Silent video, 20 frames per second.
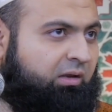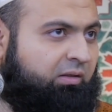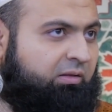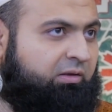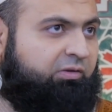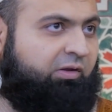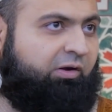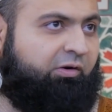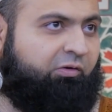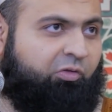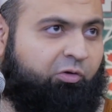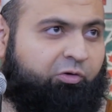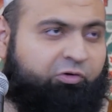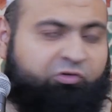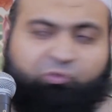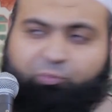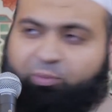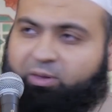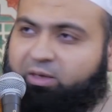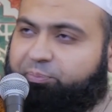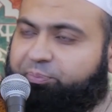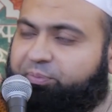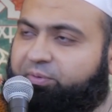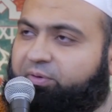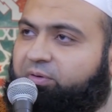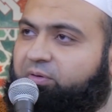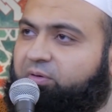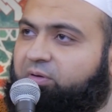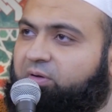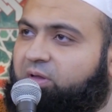These are those
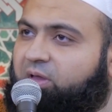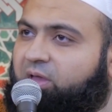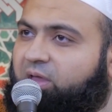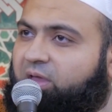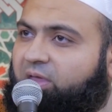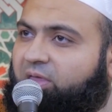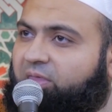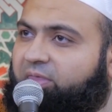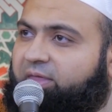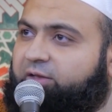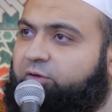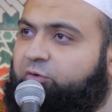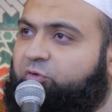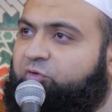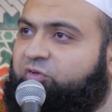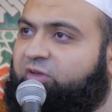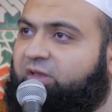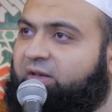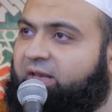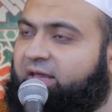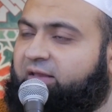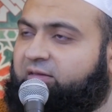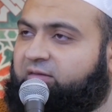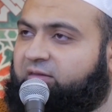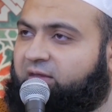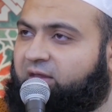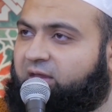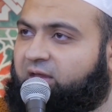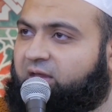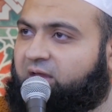people that you
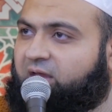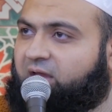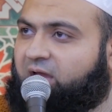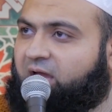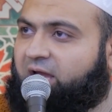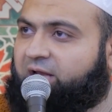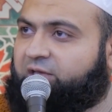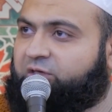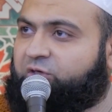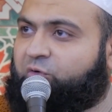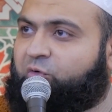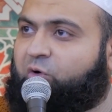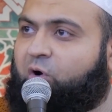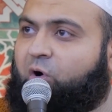select and you